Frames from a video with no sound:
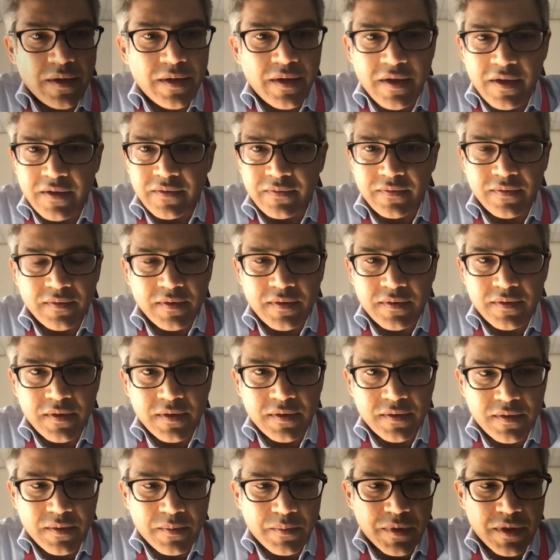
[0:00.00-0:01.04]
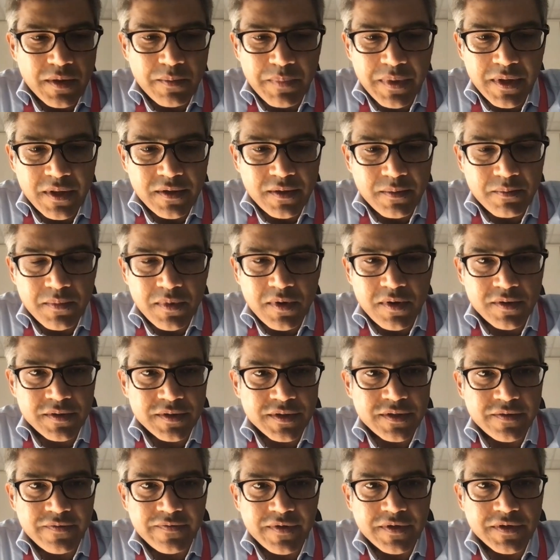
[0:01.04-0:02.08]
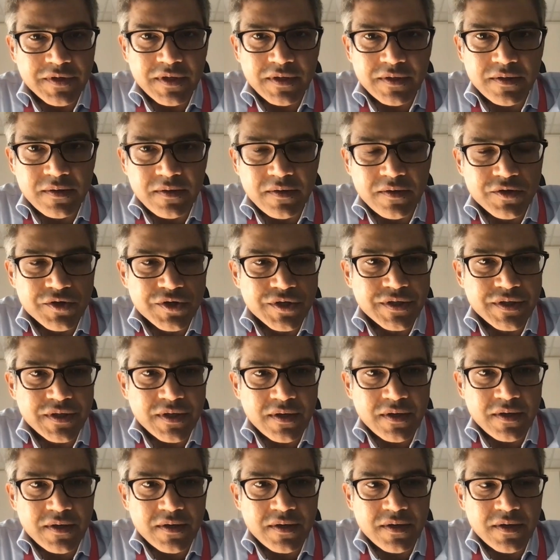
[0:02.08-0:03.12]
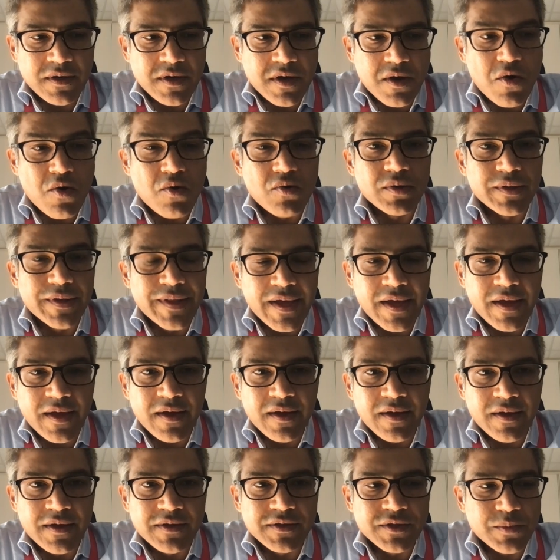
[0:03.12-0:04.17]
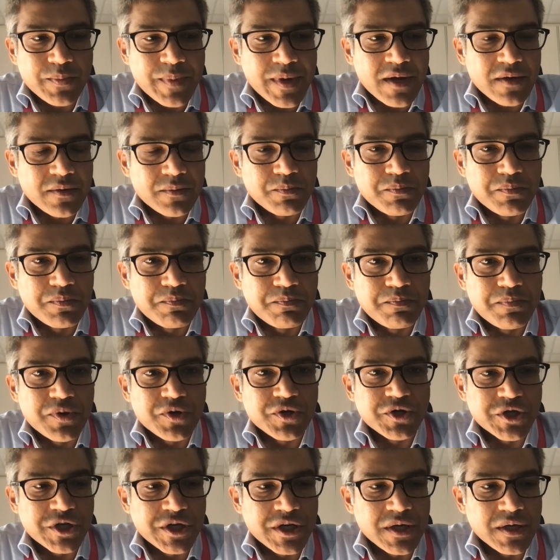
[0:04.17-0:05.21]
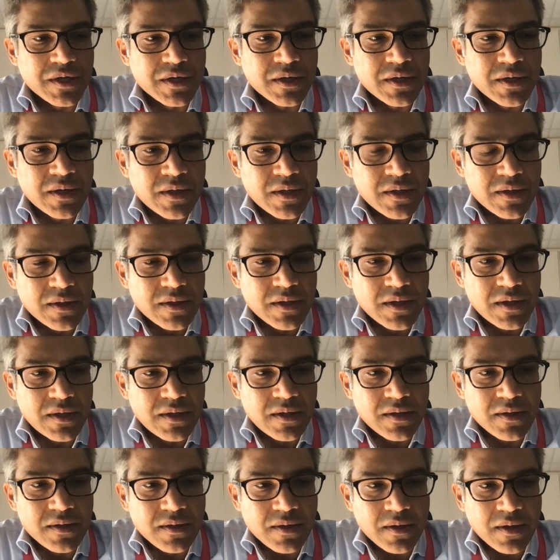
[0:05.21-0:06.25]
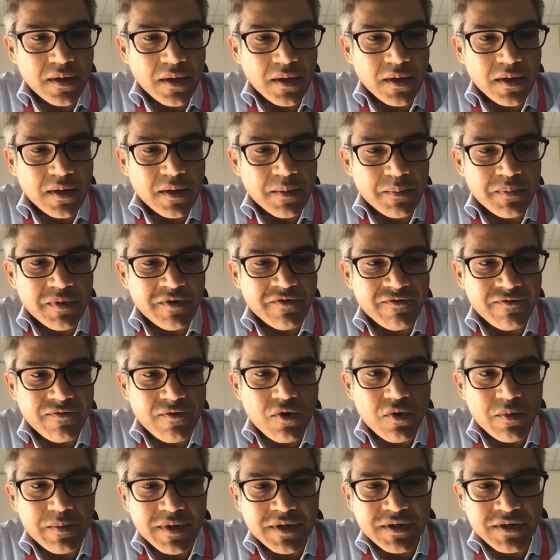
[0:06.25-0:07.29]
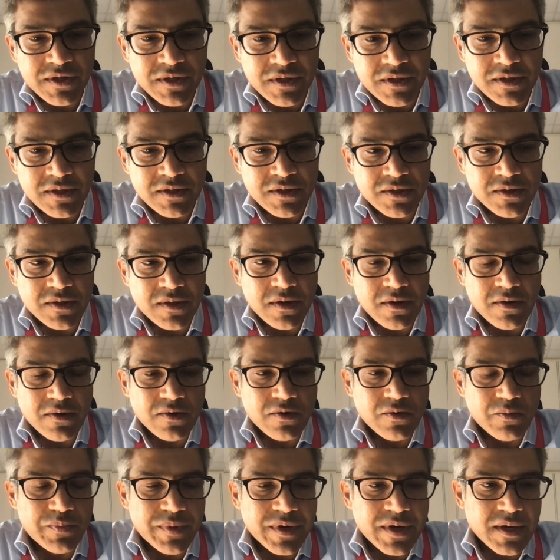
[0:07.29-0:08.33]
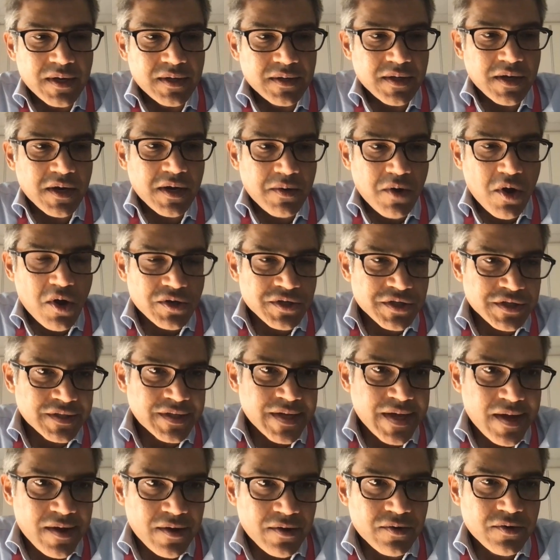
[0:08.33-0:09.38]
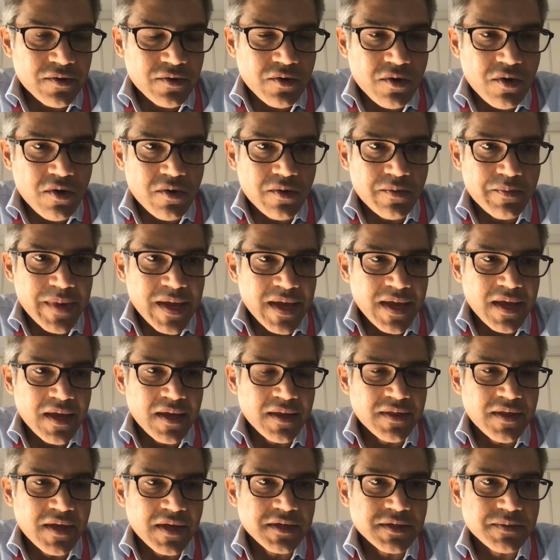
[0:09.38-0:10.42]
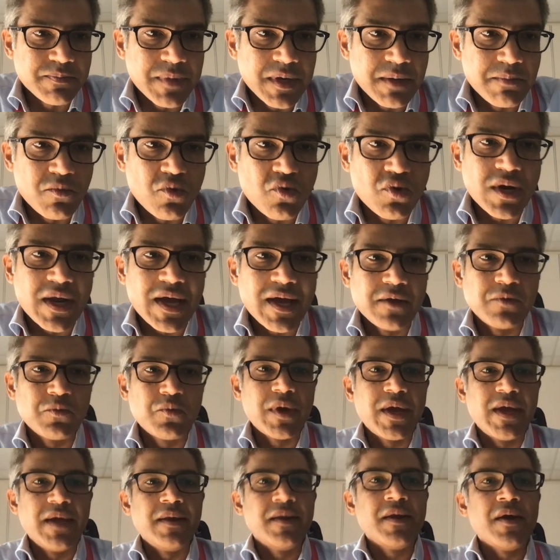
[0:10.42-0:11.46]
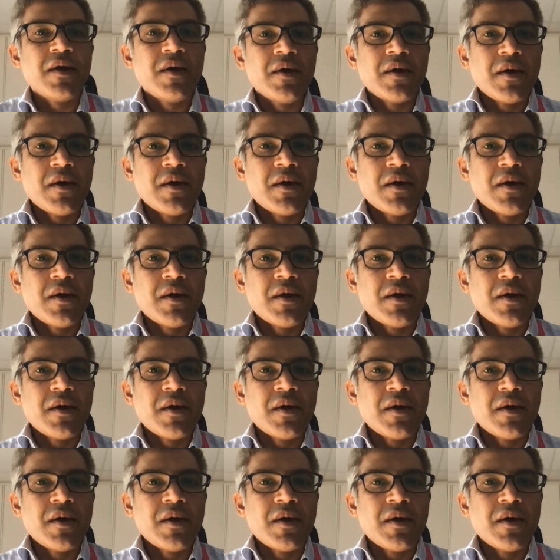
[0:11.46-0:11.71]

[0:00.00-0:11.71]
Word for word: Yes, I think the building blocks of the technologies are all there. It's about pushing the performances or bringing the cost down or making things a bit more lightweight,